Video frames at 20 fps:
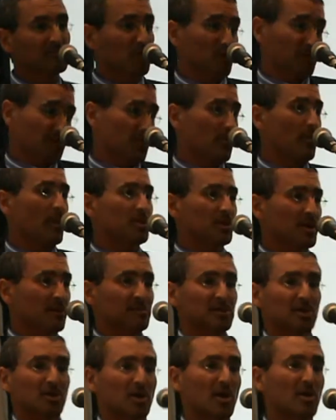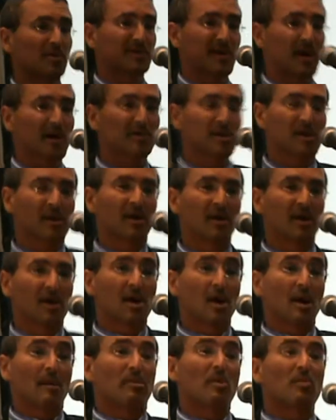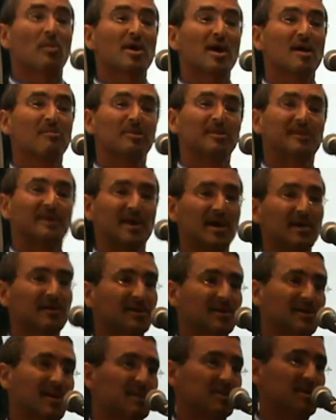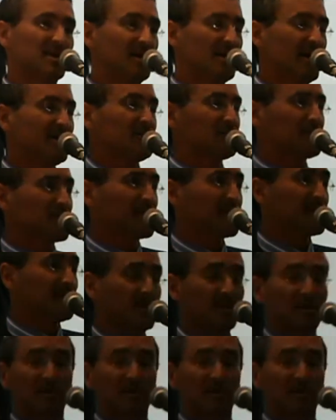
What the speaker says: because we want them to close out. But what happens then is that the electrician